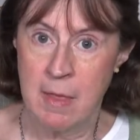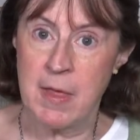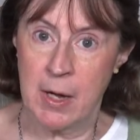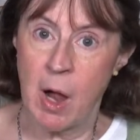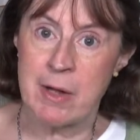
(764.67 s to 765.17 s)

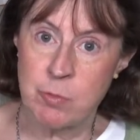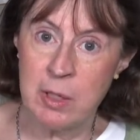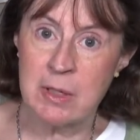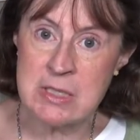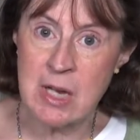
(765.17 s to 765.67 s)
that God
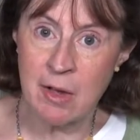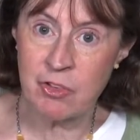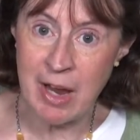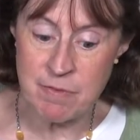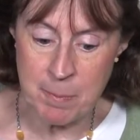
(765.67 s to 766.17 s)
really
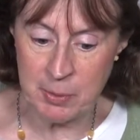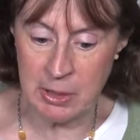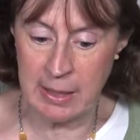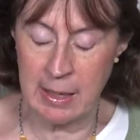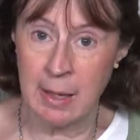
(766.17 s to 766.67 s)
does have a
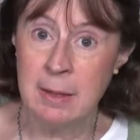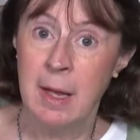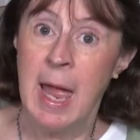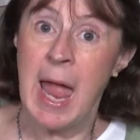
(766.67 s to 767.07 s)
plan,